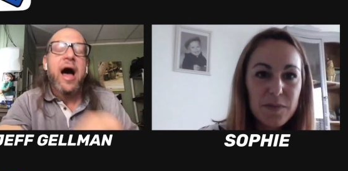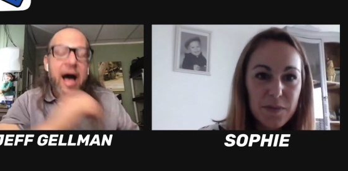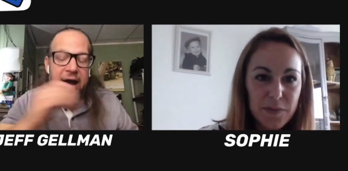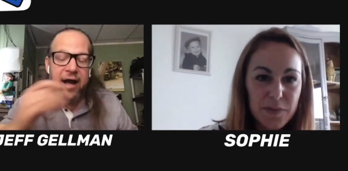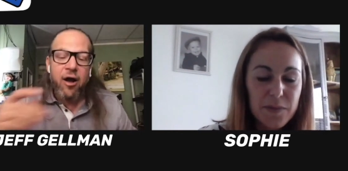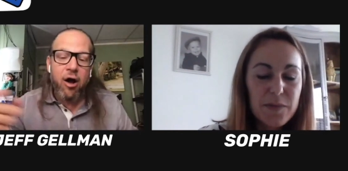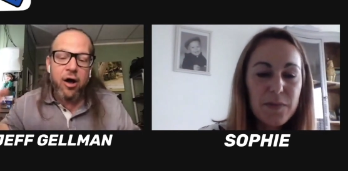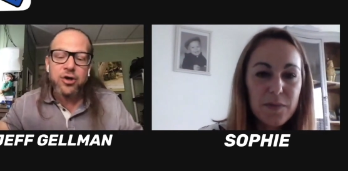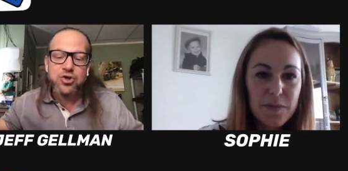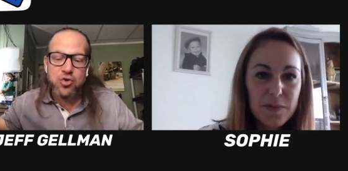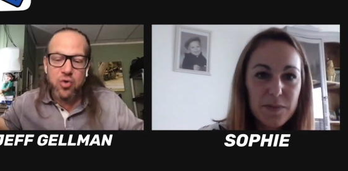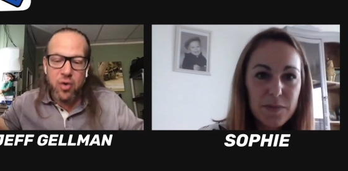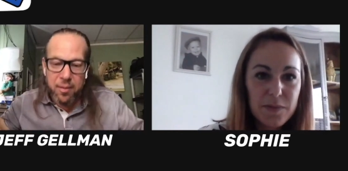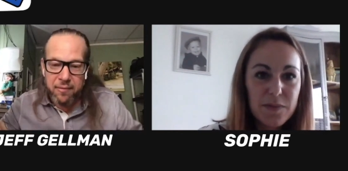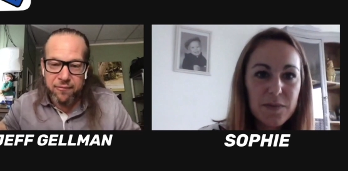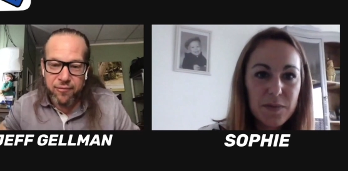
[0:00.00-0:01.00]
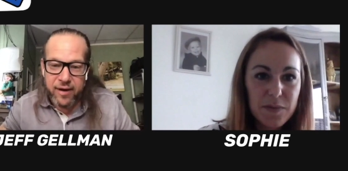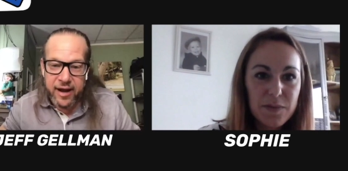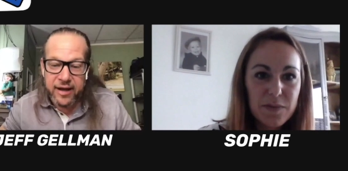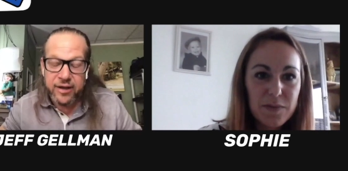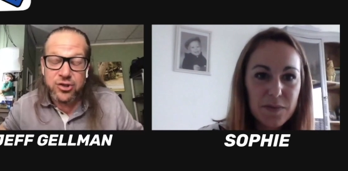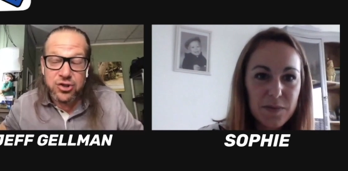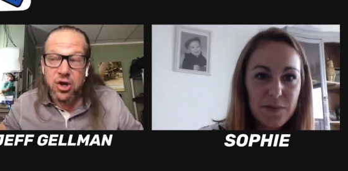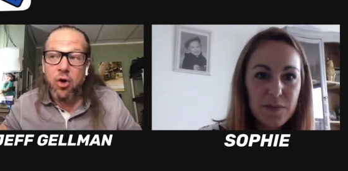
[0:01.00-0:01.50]
Speaker 1: I also am
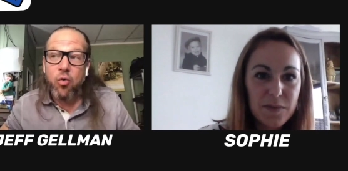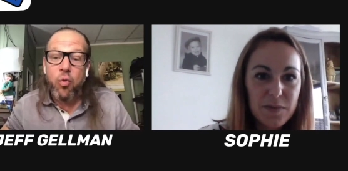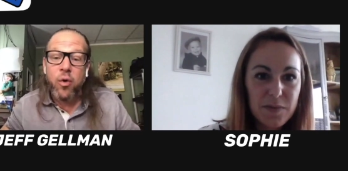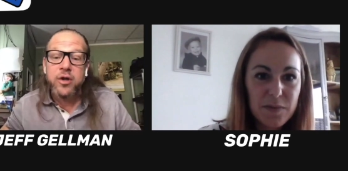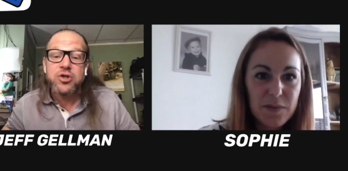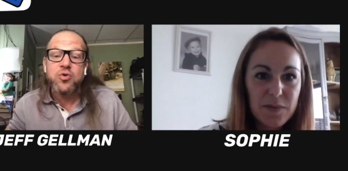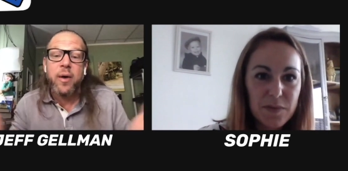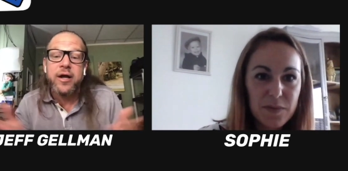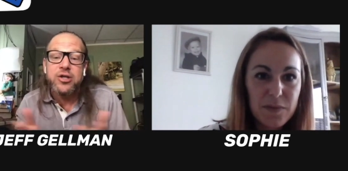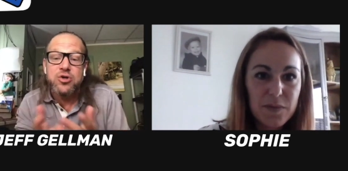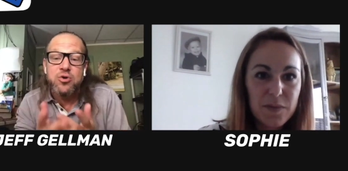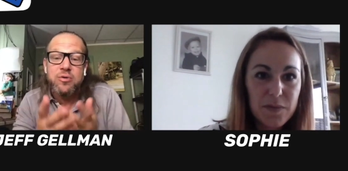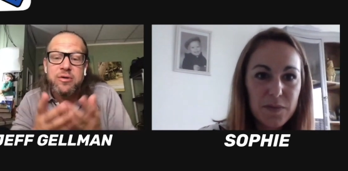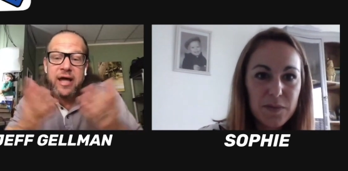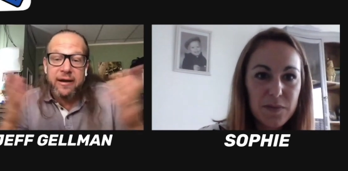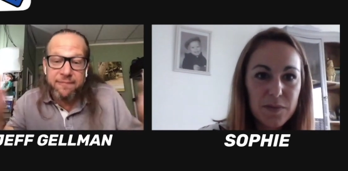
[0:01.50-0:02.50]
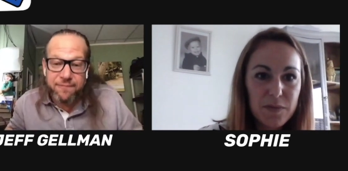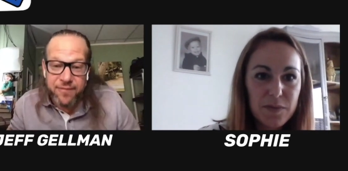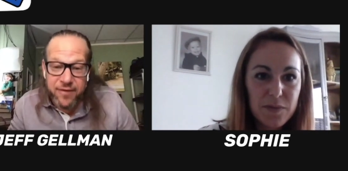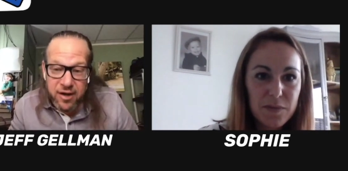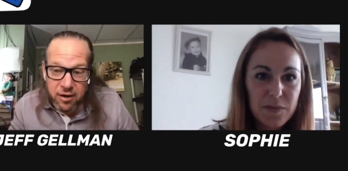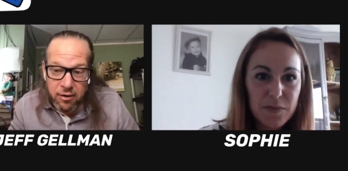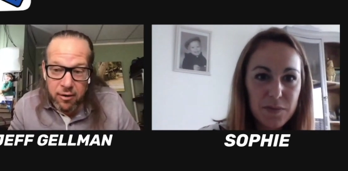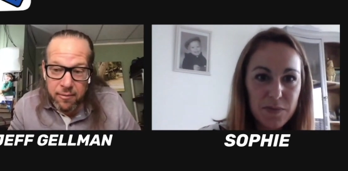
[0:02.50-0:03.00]
afraid. So, what do I do with that
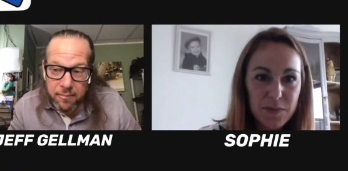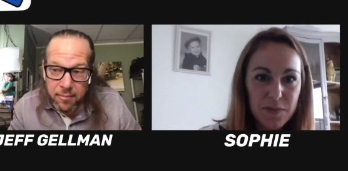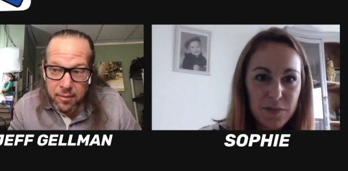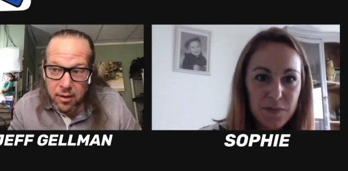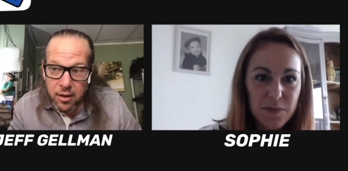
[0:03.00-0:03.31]
fear?